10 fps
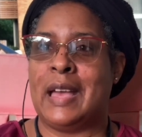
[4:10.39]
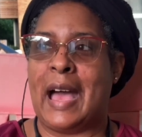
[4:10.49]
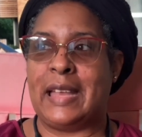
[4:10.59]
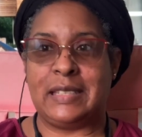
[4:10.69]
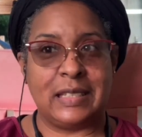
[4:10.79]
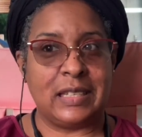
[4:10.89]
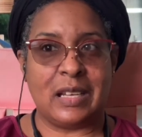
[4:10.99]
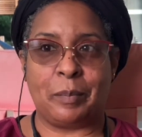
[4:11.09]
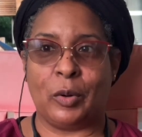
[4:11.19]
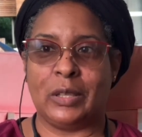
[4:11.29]
I did get
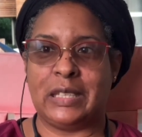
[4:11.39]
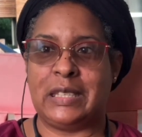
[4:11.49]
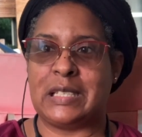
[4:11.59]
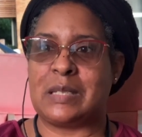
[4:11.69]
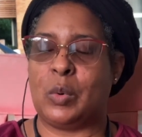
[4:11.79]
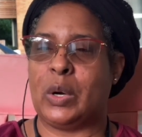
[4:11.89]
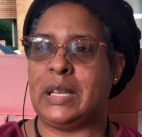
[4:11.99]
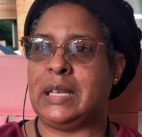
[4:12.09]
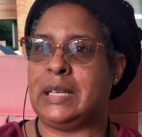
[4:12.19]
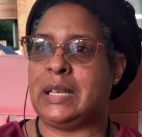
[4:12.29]
up early this
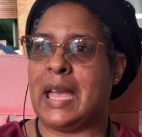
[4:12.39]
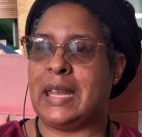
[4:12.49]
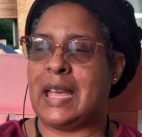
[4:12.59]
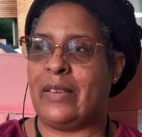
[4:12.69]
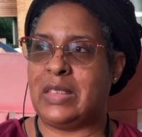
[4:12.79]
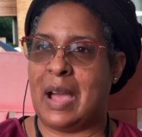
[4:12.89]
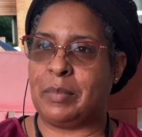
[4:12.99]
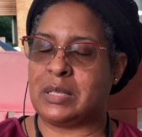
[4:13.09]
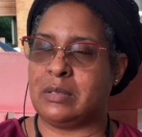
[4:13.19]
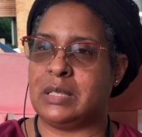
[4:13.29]
morning and have the
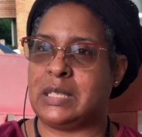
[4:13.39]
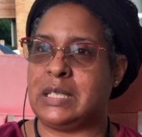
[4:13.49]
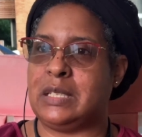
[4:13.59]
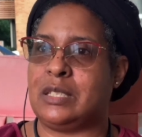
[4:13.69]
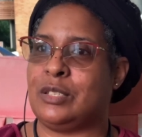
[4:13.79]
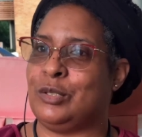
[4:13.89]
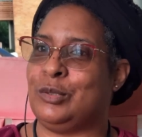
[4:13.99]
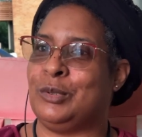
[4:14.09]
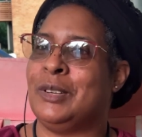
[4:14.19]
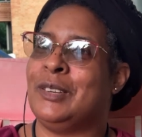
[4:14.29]
opportunity
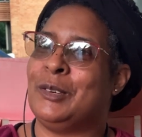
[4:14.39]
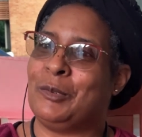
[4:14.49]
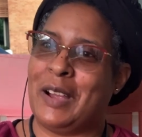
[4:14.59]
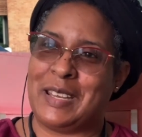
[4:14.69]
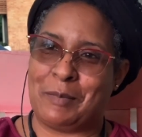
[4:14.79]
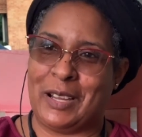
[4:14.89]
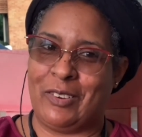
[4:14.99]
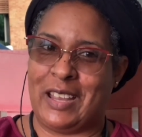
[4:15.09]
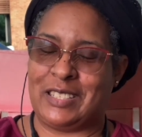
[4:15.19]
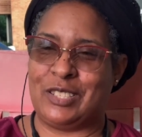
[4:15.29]
to write in my
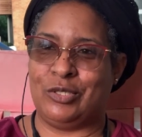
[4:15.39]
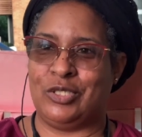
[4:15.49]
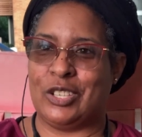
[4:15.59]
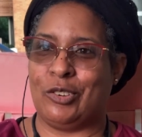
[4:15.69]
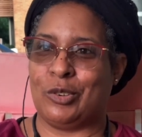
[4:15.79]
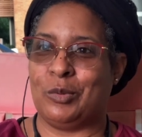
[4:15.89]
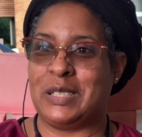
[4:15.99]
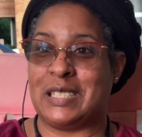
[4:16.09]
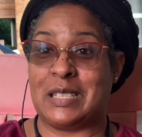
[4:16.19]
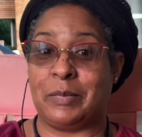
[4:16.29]
gratitude journal,
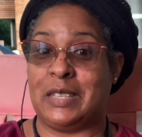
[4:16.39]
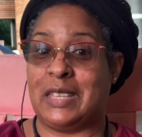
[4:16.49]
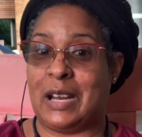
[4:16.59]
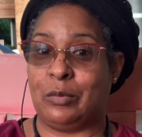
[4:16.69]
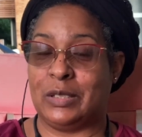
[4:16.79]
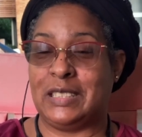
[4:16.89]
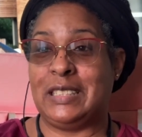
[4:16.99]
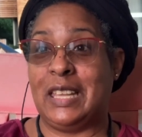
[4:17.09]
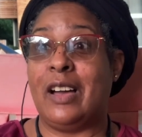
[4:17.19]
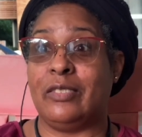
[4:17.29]
which is something that I really
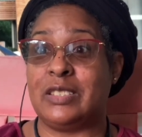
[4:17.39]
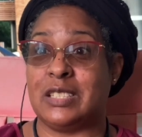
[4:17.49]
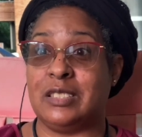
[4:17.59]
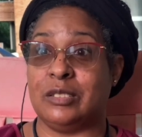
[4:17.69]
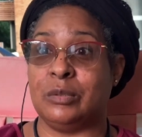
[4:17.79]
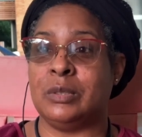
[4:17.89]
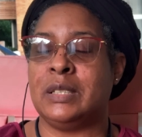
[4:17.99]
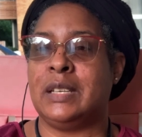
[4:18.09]
love to do,